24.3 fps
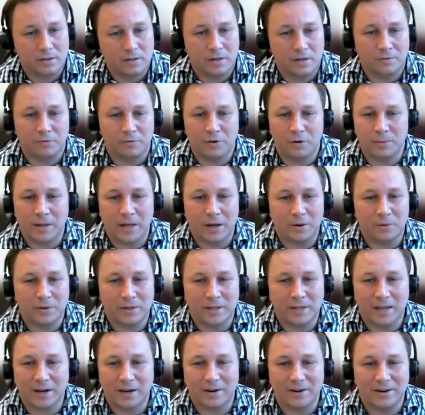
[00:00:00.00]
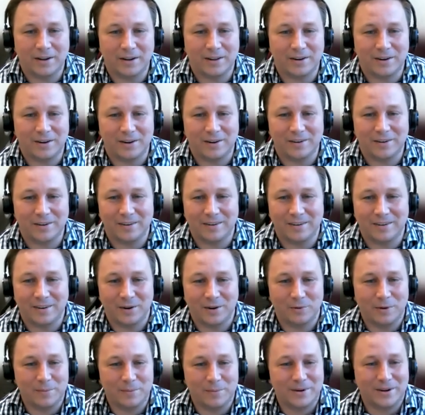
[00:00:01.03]
confirm that with Gary on our, on
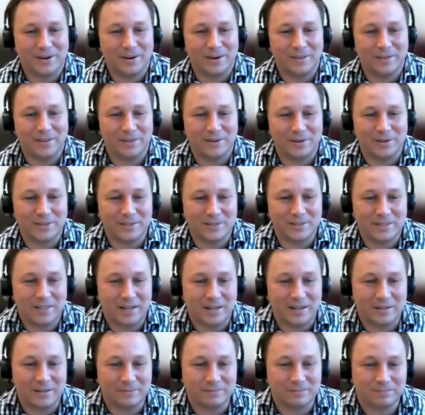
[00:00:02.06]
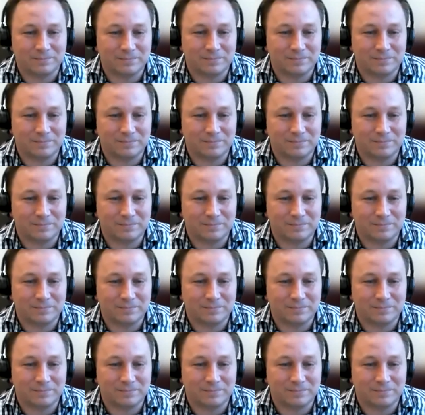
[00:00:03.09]
our webinar on Thursday.